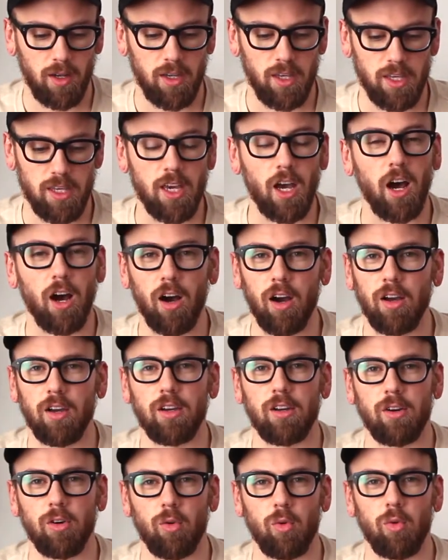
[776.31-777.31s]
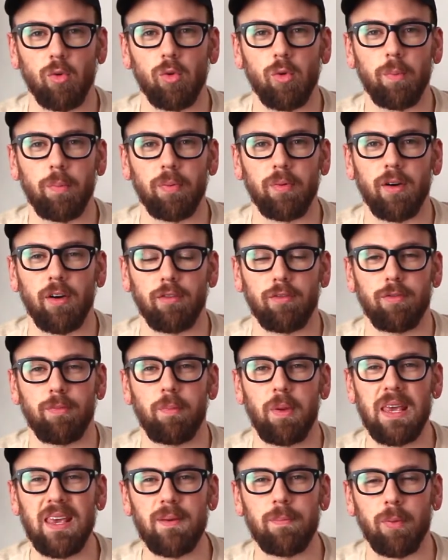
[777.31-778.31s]
young group of
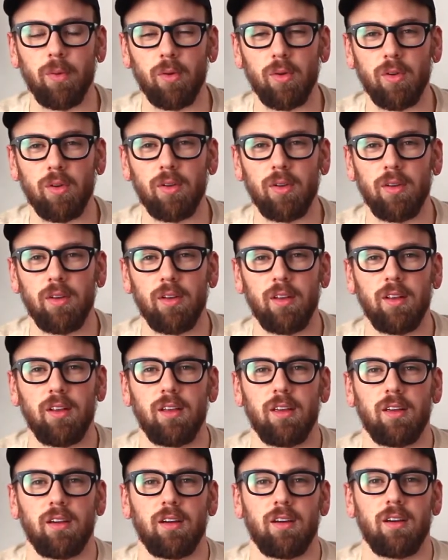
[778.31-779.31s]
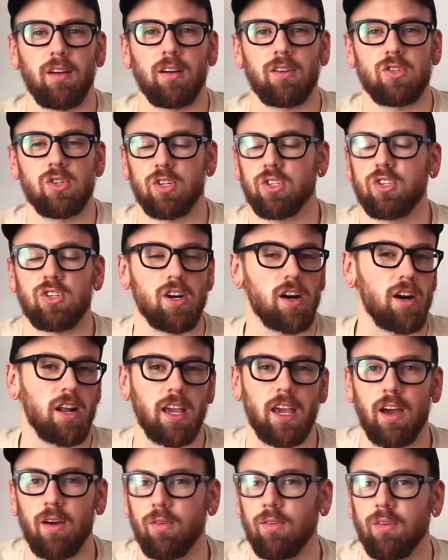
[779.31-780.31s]
people just
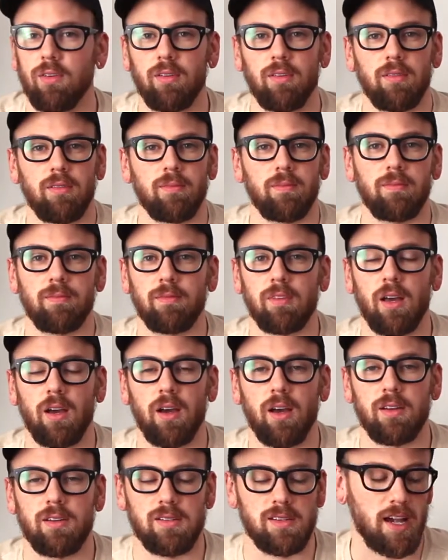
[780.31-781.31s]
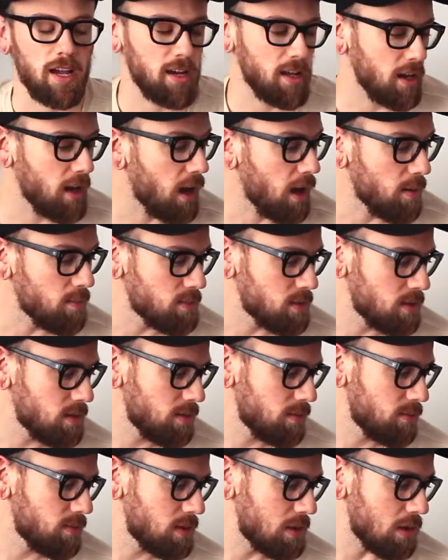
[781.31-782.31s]
starting out designing
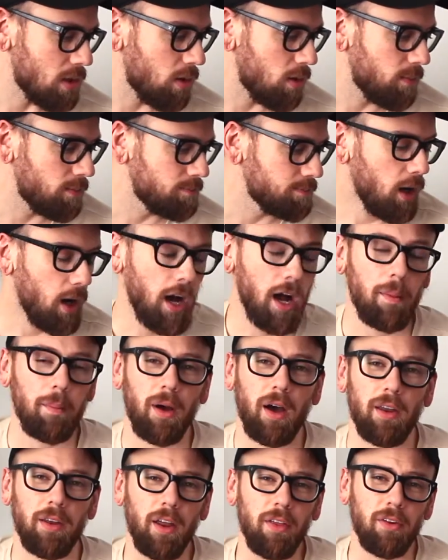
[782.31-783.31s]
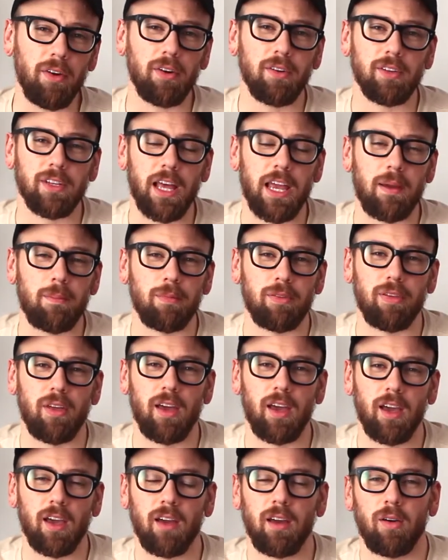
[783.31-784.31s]
games. So another lame thing,